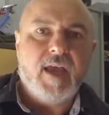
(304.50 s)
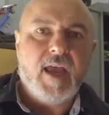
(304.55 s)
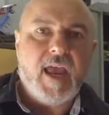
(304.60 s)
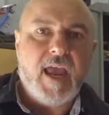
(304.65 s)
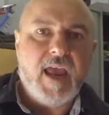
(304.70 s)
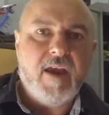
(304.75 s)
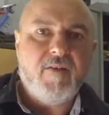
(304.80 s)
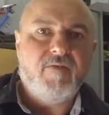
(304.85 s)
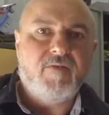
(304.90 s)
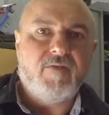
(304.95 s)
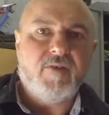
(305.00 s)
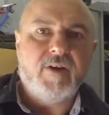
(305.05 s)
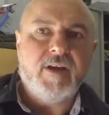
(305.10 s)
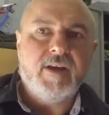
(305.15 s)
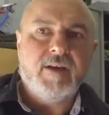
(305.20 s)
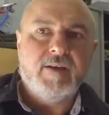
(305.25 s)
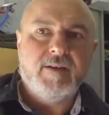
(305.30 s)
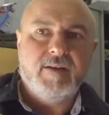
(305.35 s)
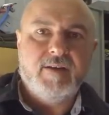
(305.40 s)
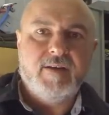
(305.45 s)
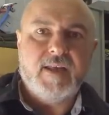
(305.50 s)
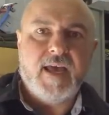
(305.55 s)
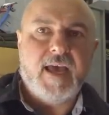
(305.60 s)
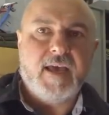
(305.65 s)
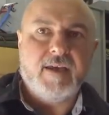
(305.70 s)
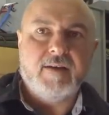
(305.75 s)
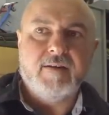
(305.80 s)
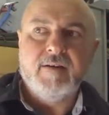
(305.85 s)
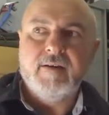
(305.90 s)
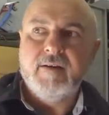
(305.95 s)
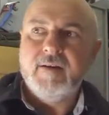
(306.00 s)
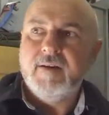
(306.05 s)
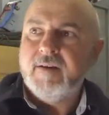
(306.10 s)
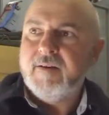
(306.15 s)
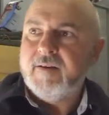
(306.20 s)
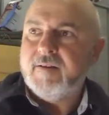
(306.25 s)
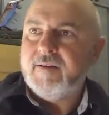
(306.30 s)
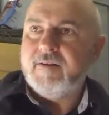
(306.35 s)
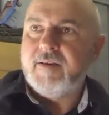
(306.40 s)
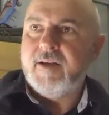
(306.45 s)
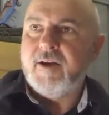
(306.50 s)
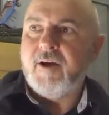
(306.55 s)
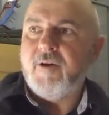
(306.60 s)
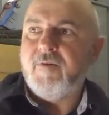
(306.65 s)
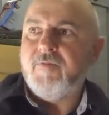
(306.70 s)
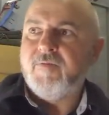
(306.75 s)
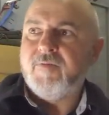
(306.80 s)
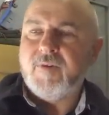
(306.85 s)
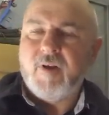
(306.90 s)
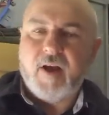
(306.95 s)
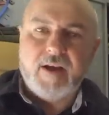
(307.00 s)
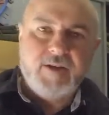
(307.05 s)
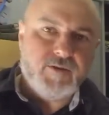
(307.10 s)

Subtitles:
every day. I